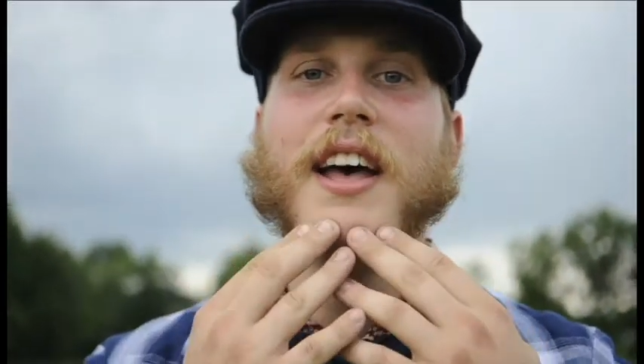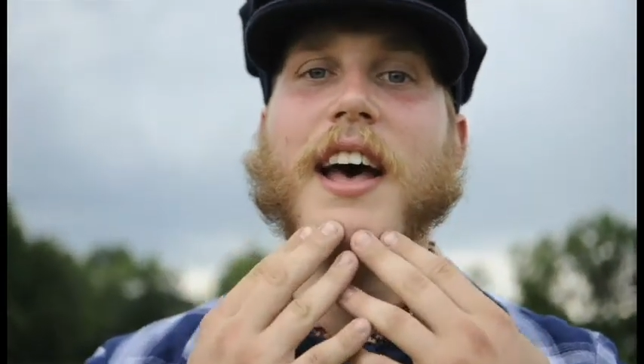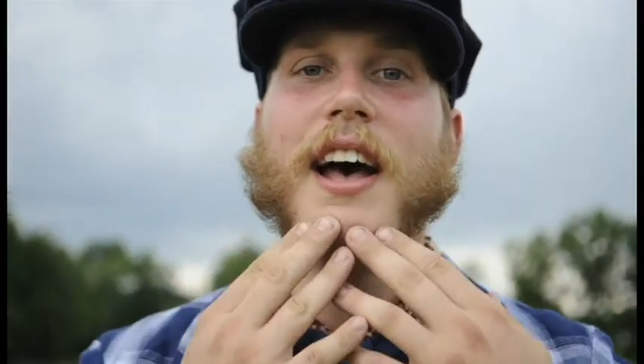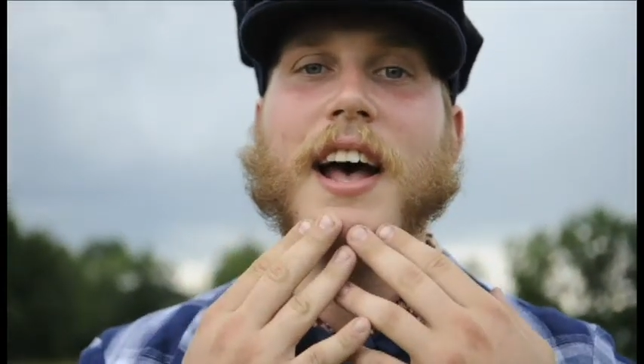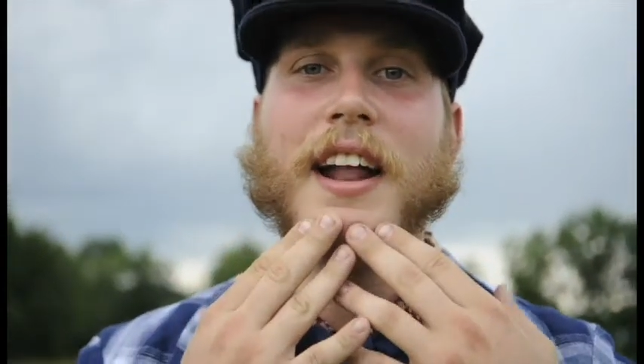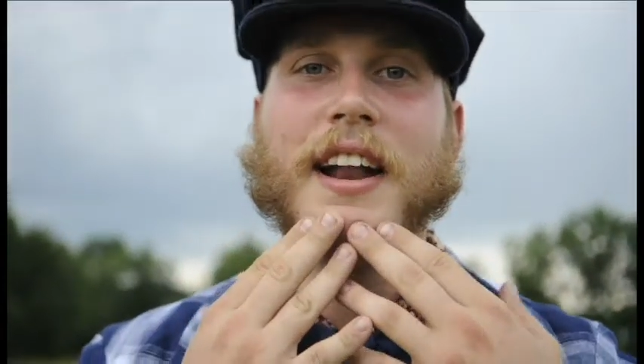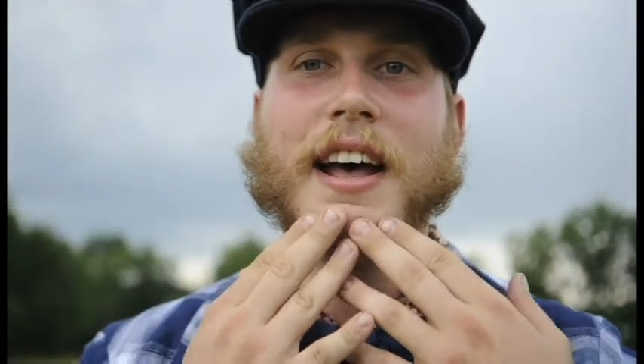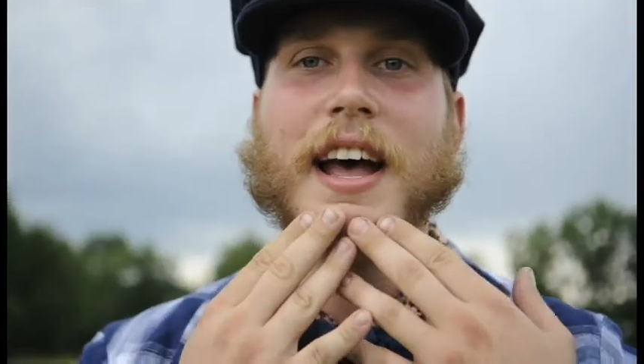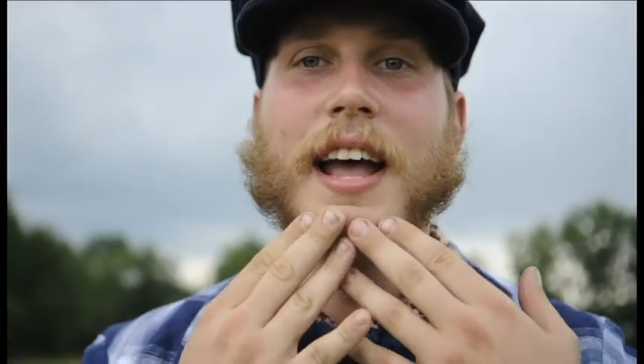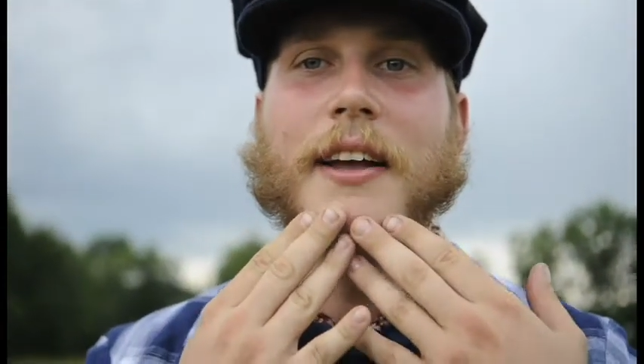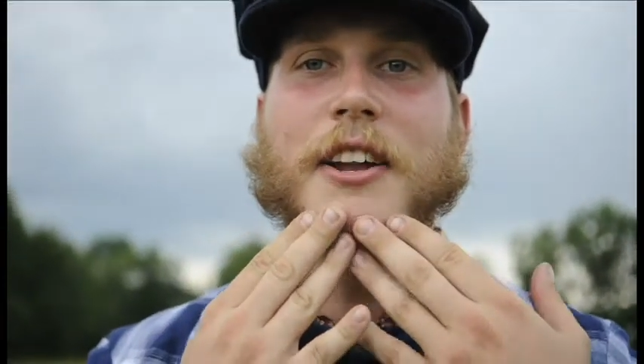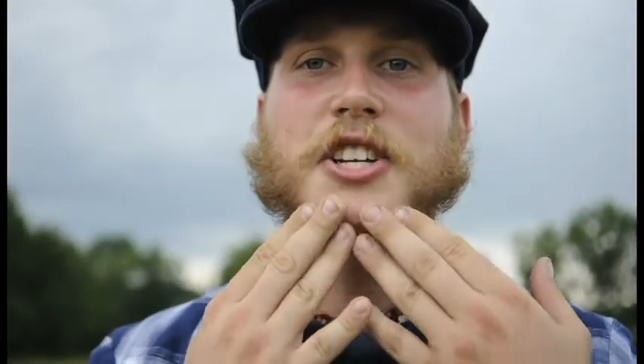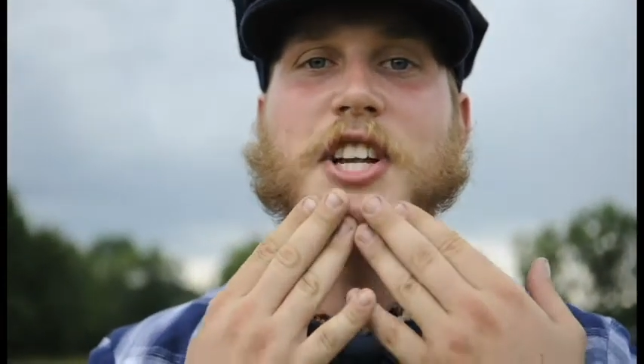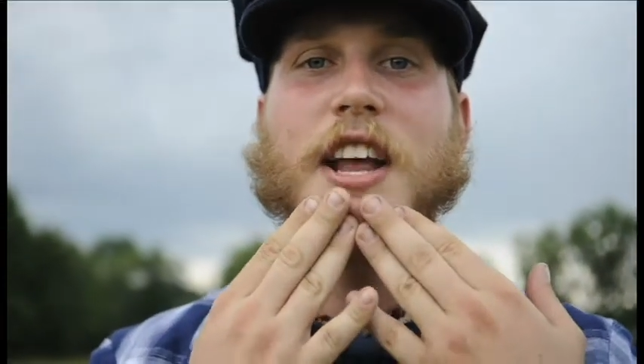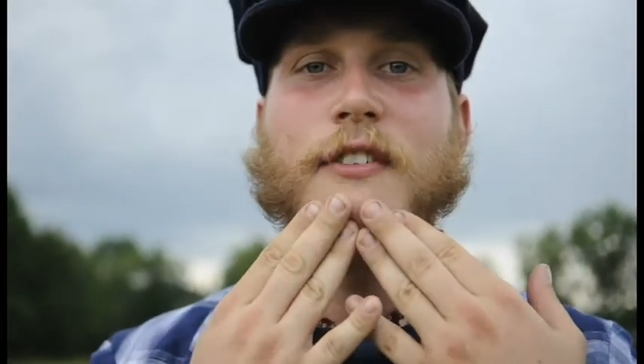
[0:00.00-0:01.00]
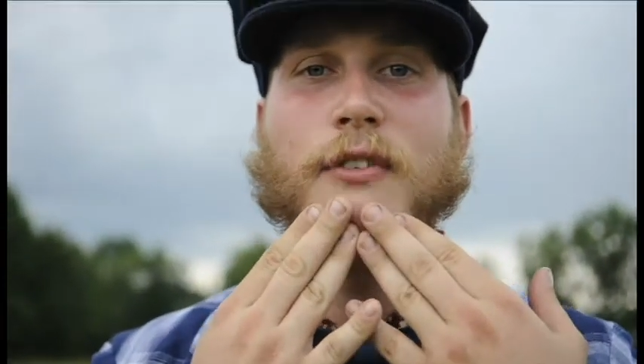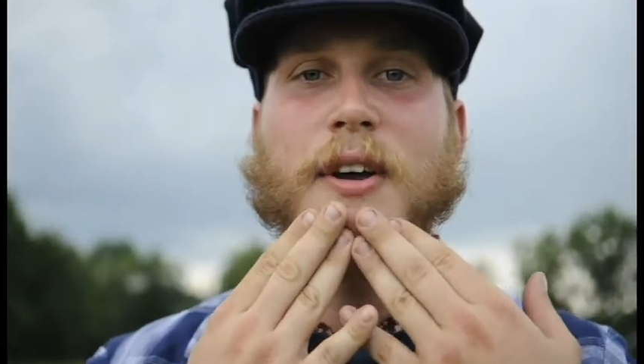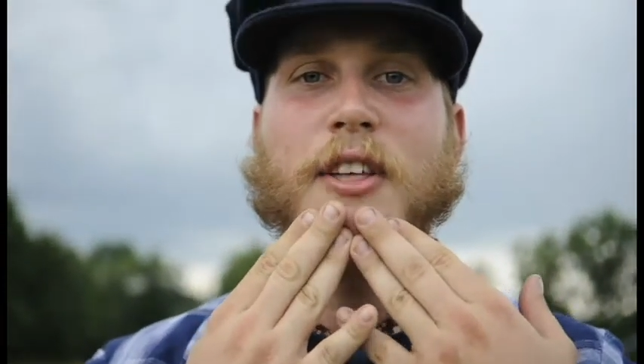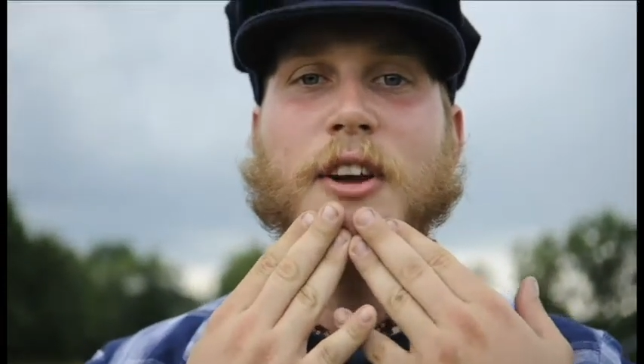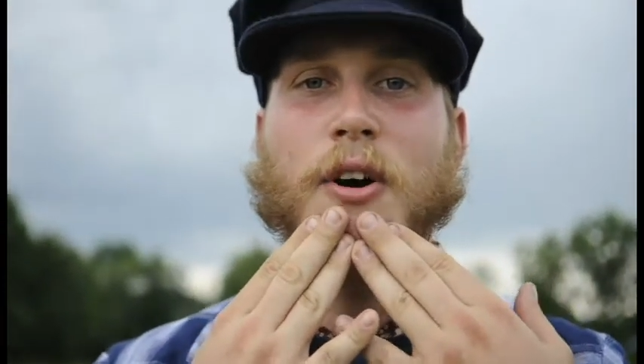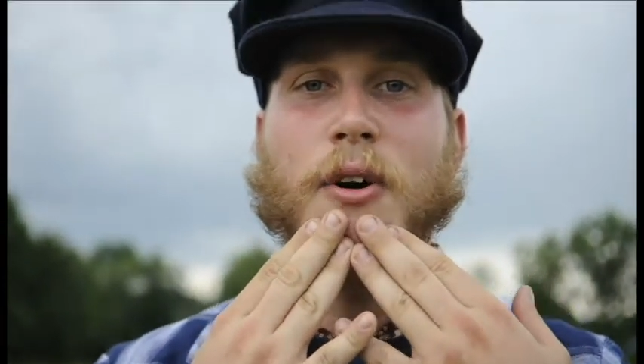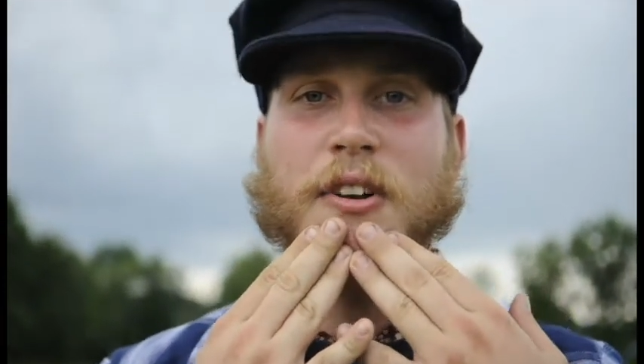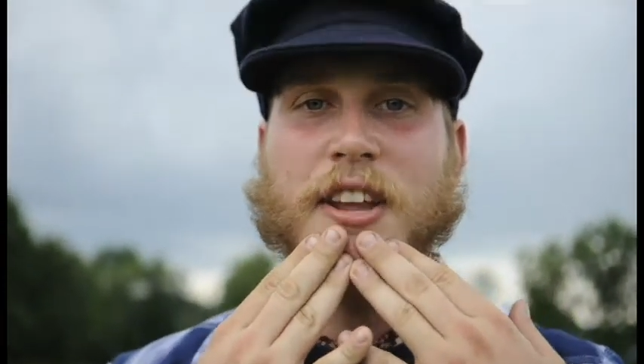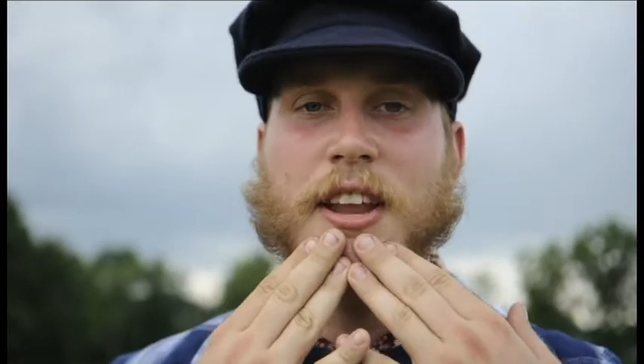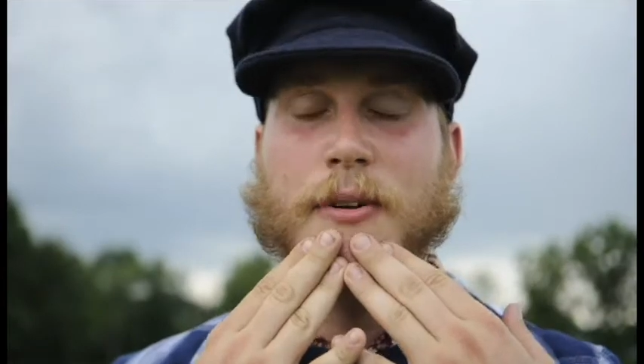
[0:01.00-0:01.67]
and I shave away the goatee,